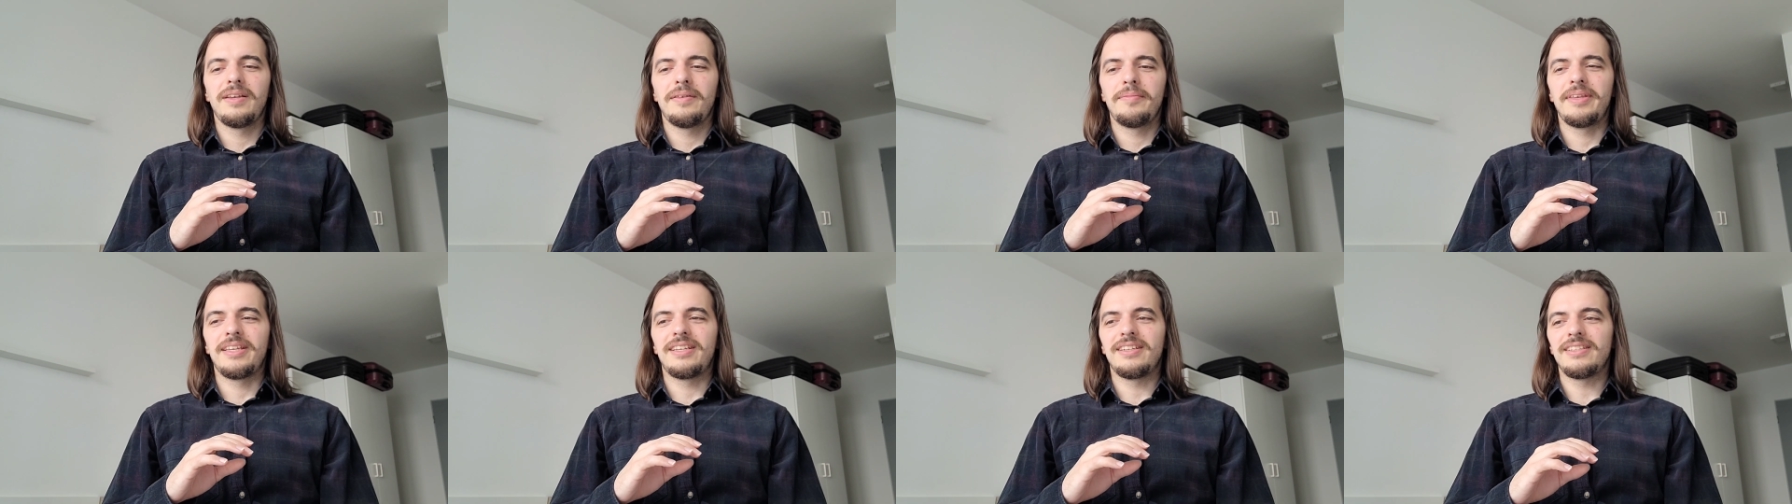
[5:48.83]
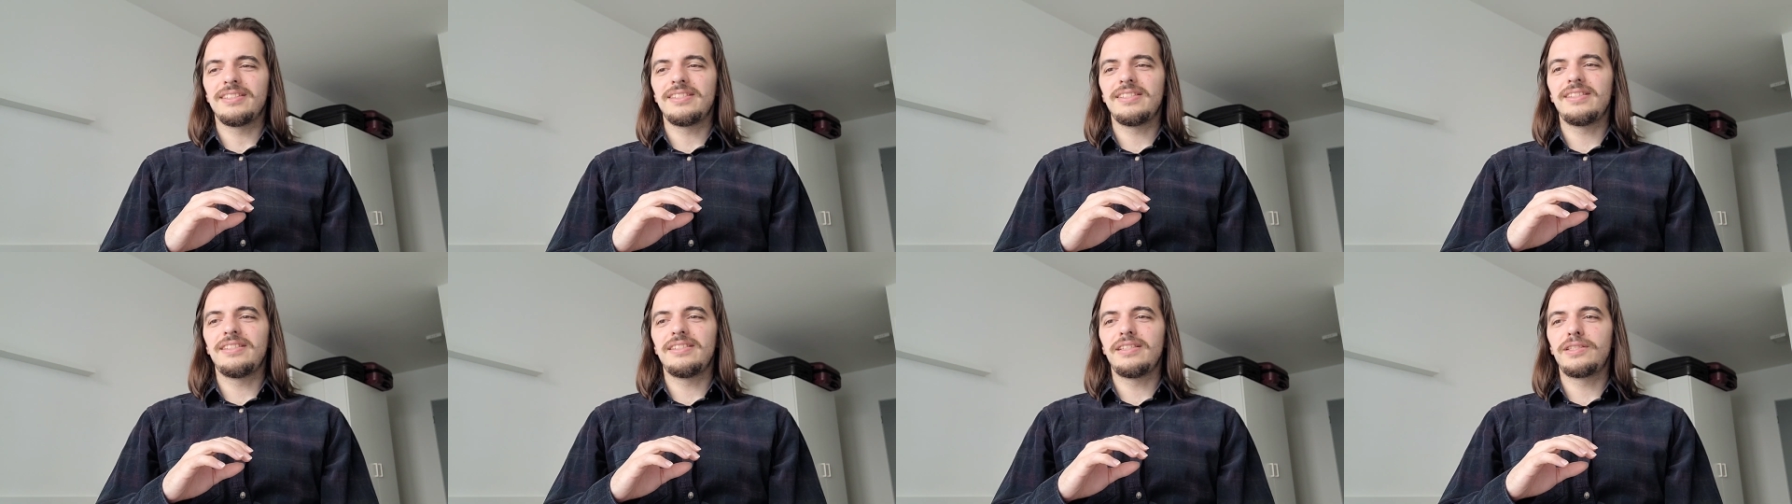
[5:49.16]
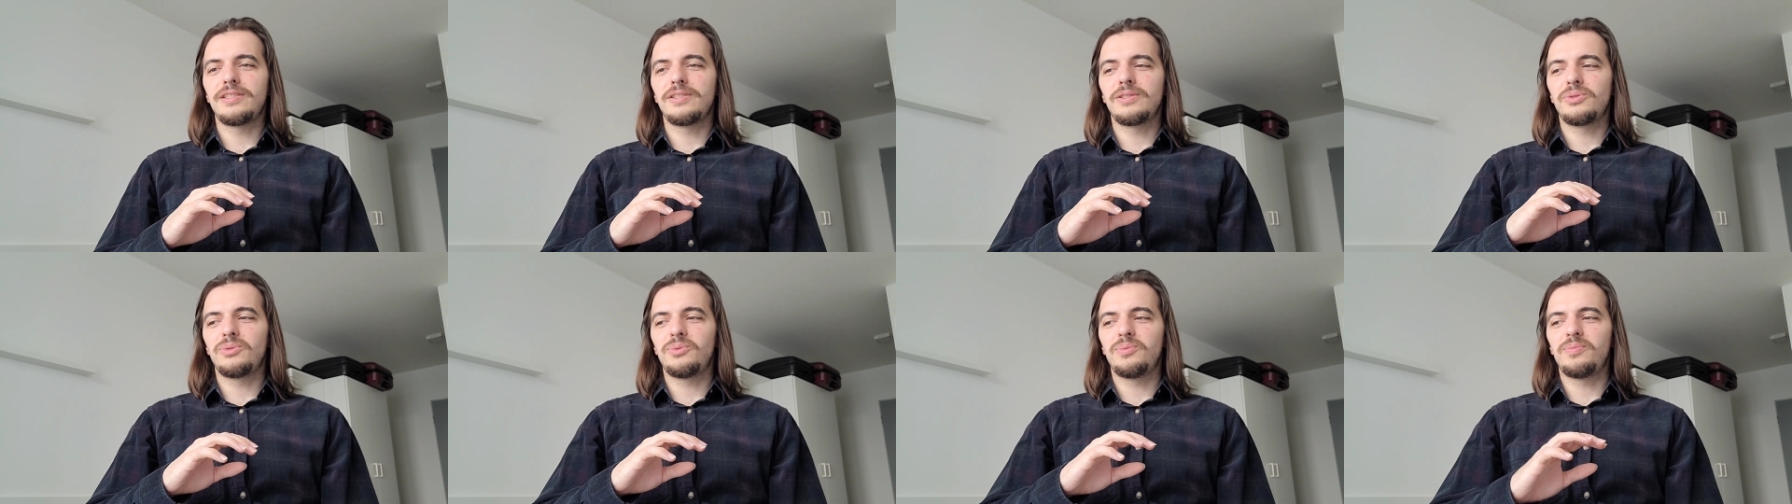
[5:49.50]
because
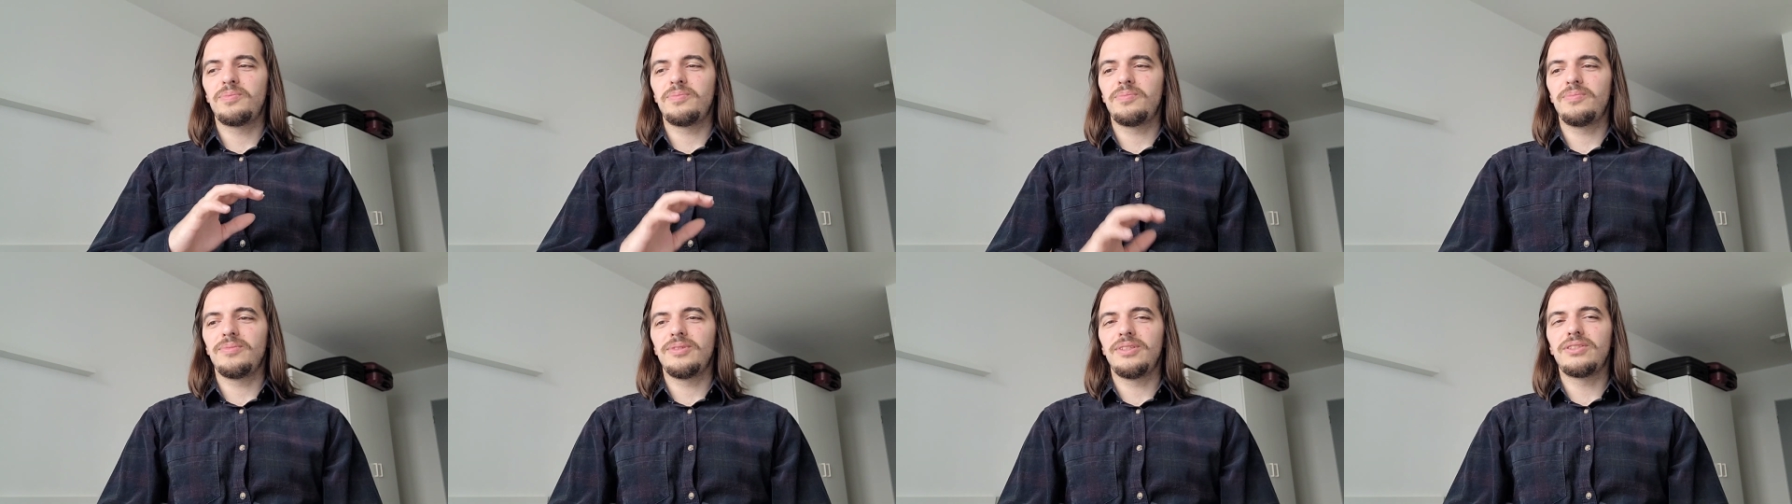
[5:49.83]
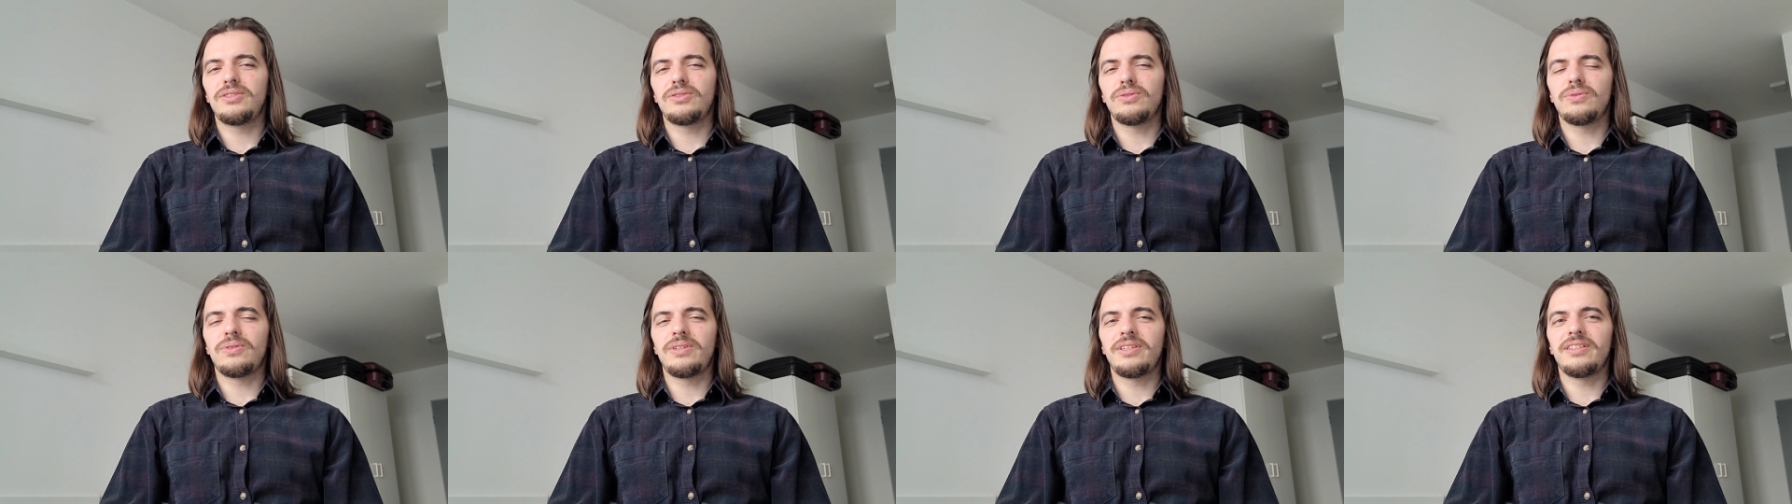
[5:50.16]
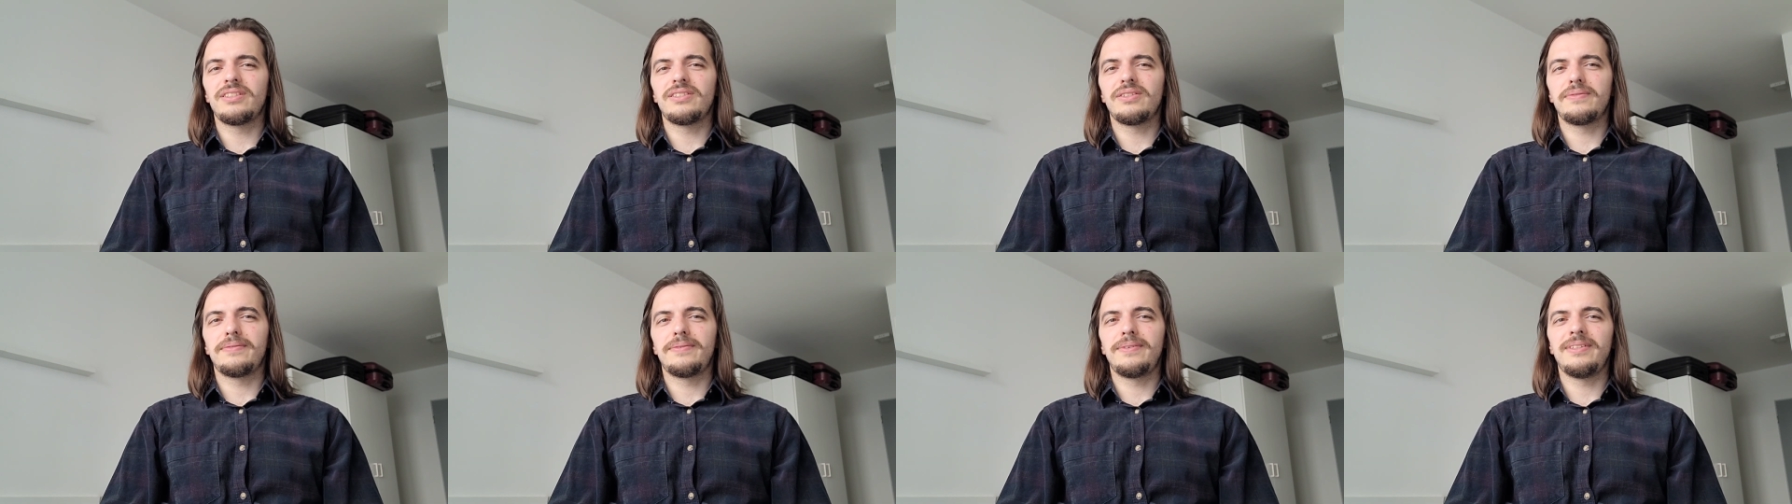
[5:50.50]
this this story
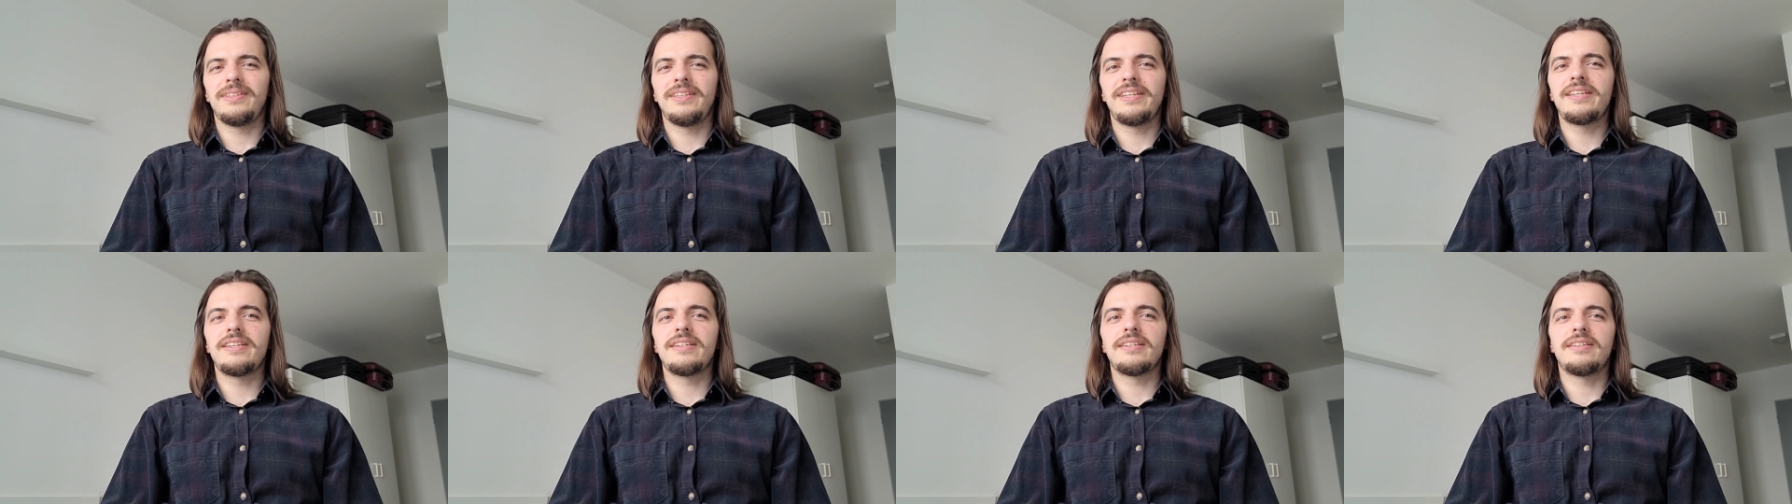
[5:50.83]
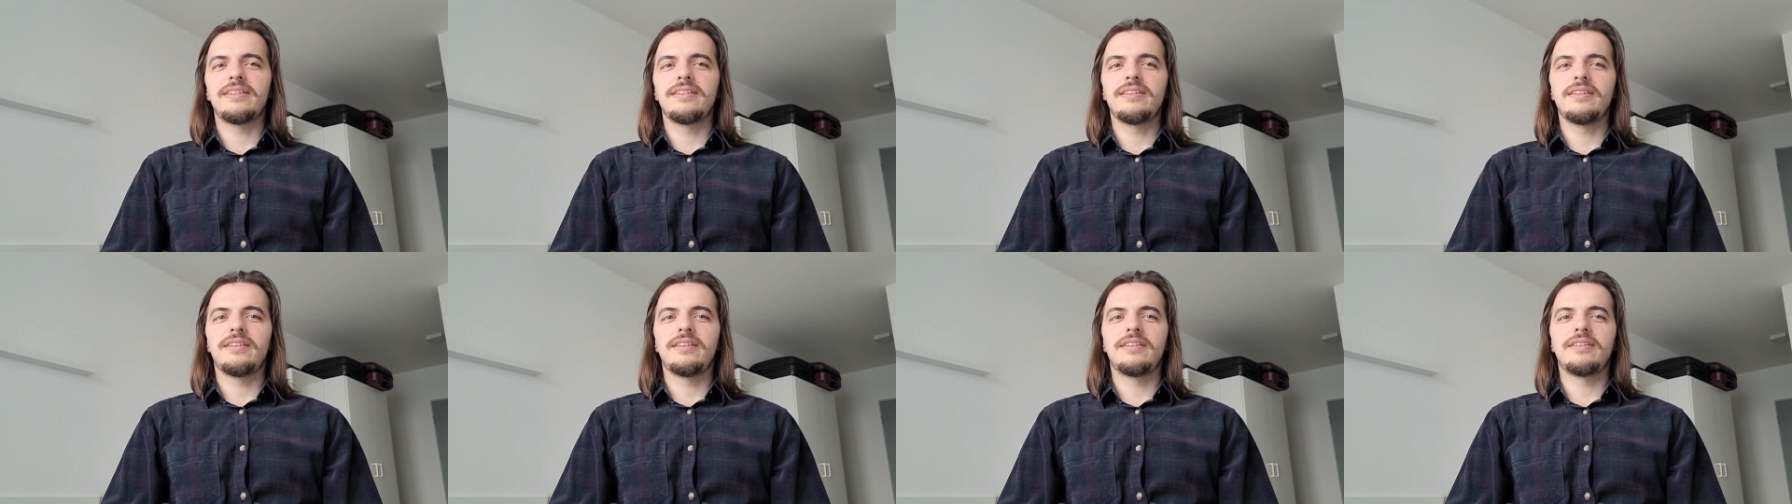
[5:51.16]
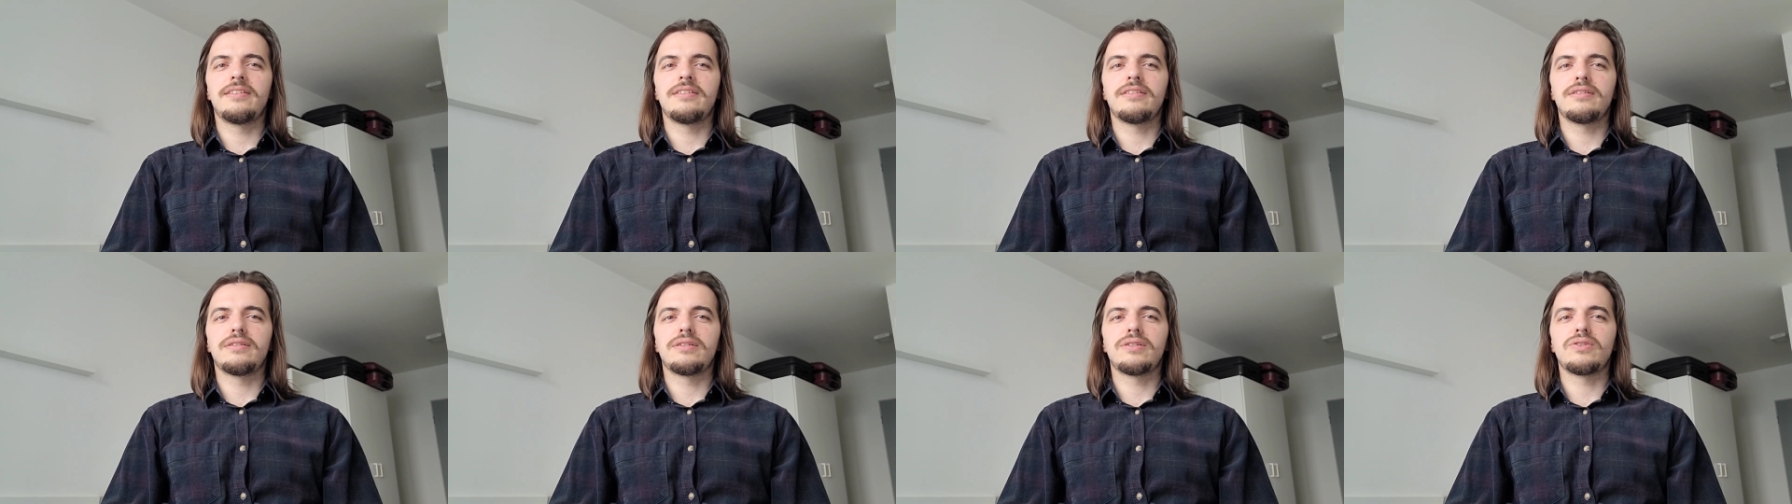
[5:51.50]
isn't really an
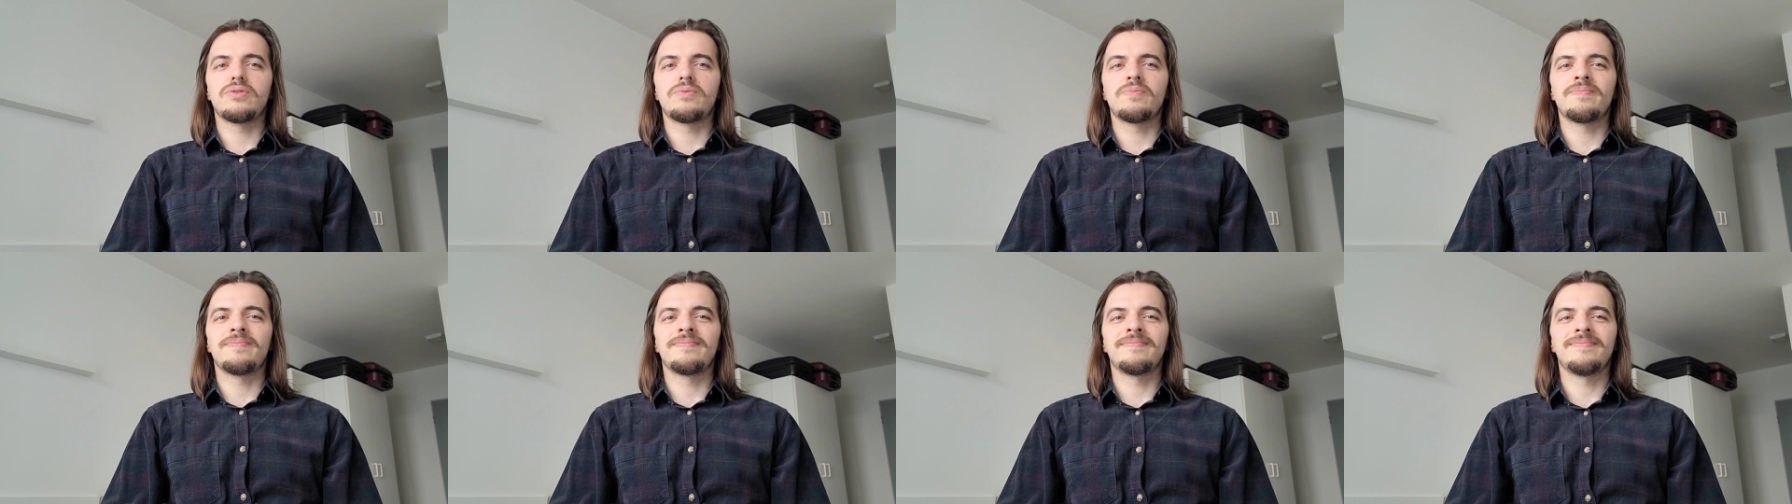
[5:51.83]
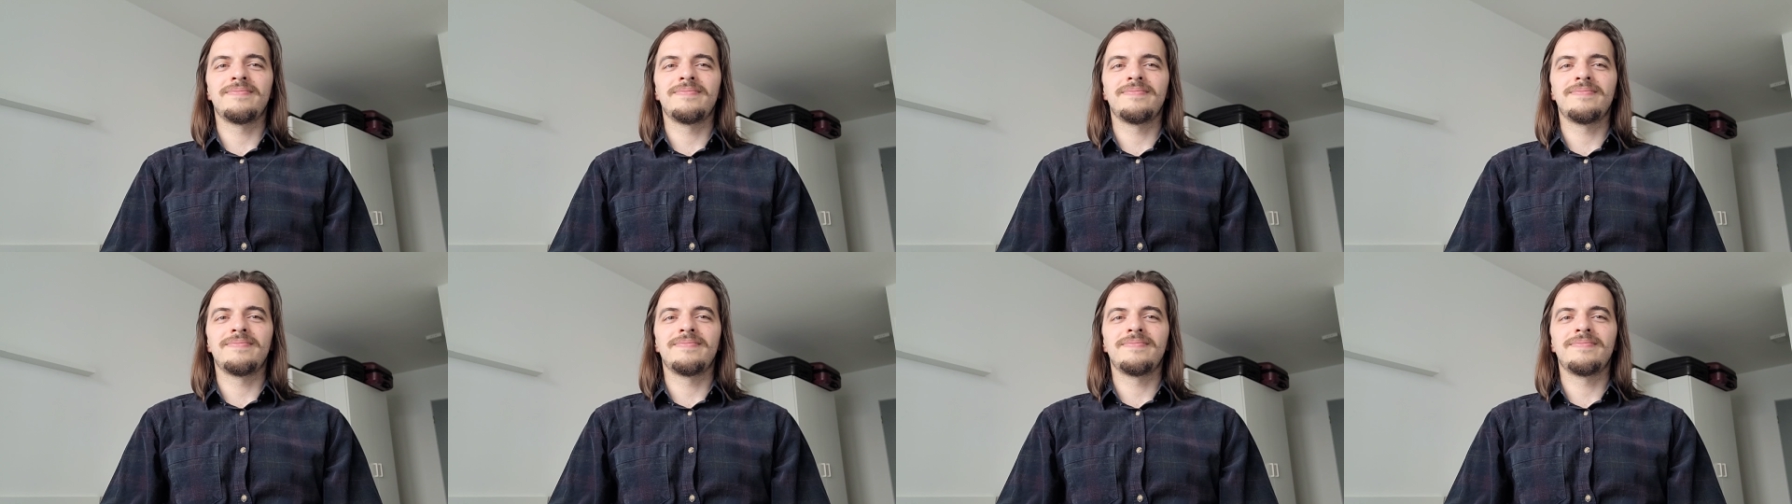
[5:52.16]
uh,